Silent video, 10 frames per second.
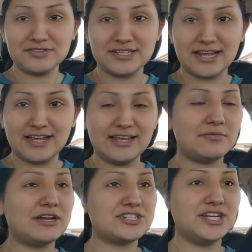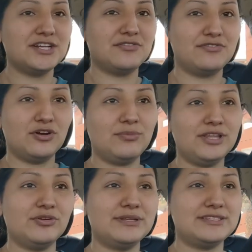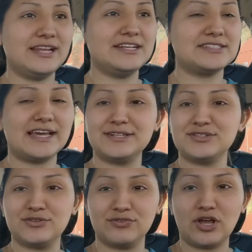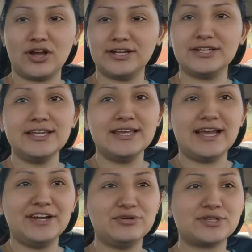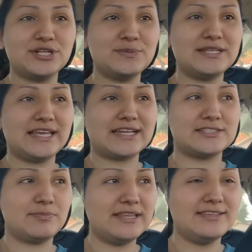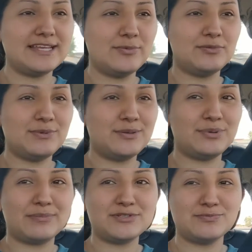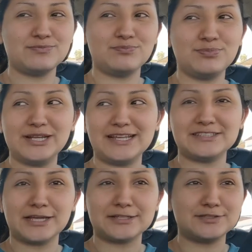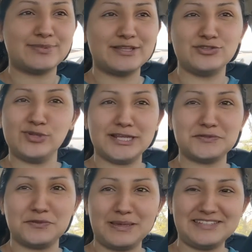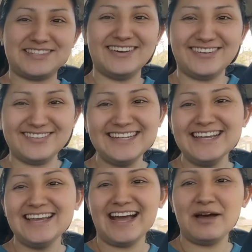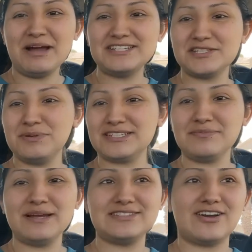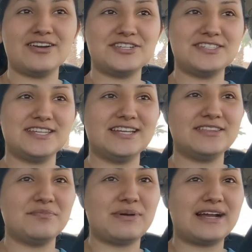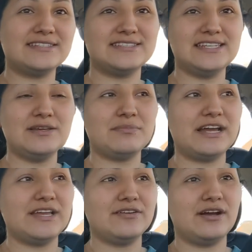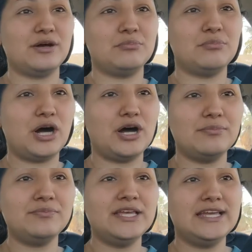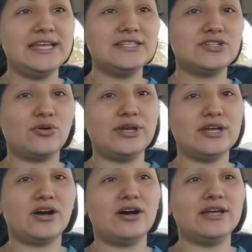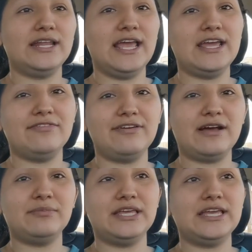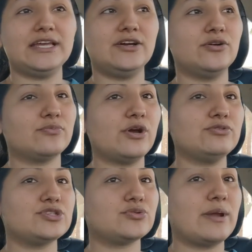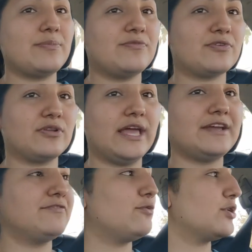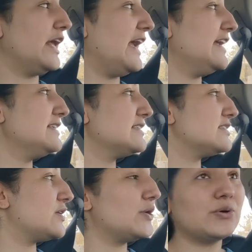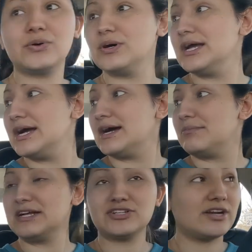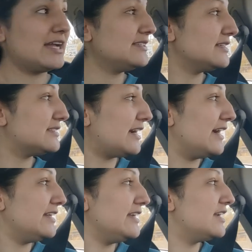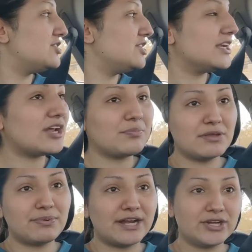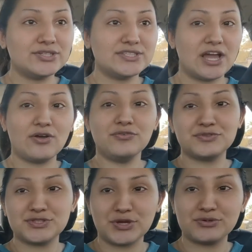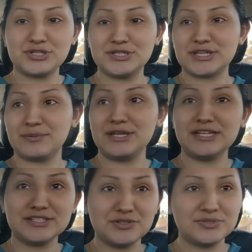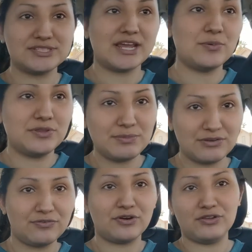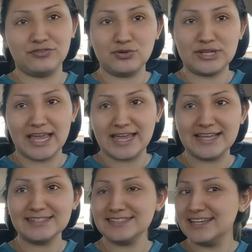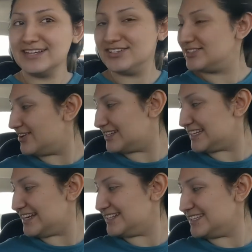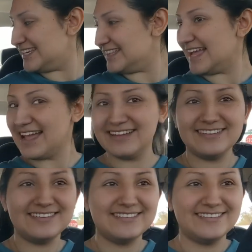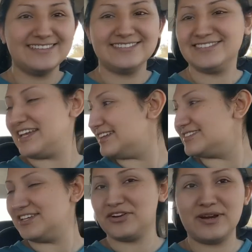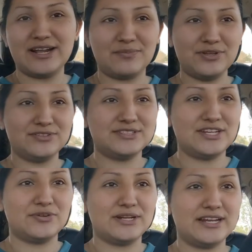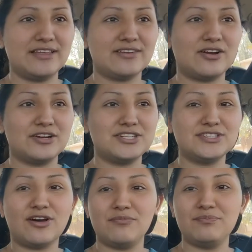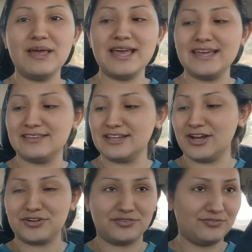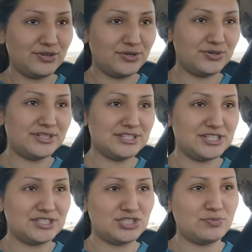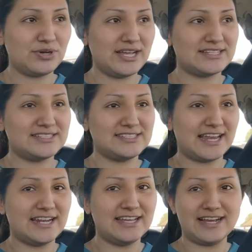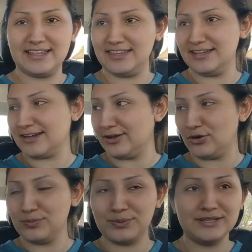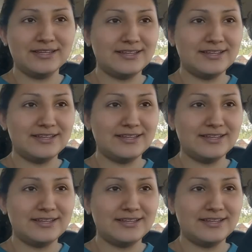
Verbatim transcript: off today, and I'm actually gonna film a little bit today and just add it to the vlog. I know it's gonna be like a spend the day with me, but I'm just put it as like a spend two days with me. So um, I just picked up my dog. She's sitting in the back seat. My um, mom is going on a family road trip for like four days. So my dog has anxiety and she cannot be by herself. So she's coming to stay with me for a few days. She's so excited, Chichita. Can't see her right now, but you'll see her when I get out of the car. She's all bathed. I got her food. She's super excited, I think, I hope.